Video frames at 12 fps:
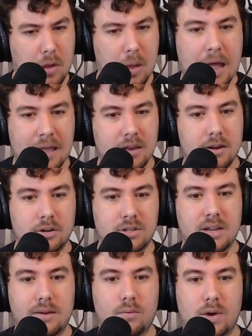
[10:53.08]
I can
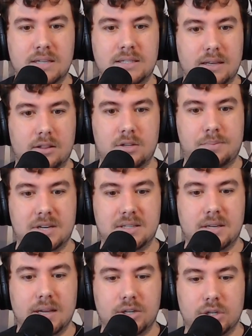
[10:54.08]
understand why Saylor's
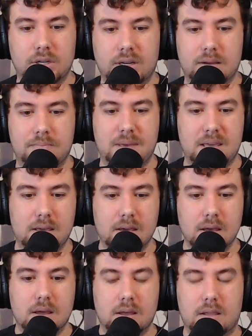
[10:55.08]
presentation can be
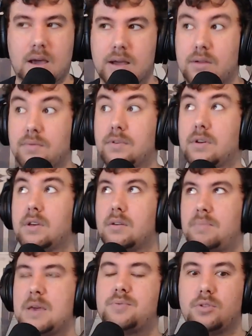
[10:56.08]
kind of,
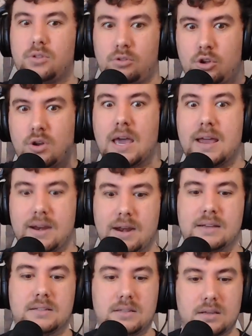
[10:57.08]
people look at it
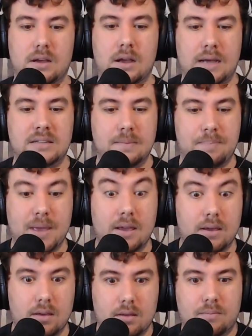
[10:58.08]
as a
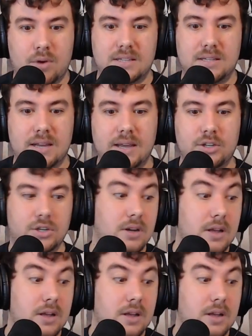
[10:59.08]
big presentation,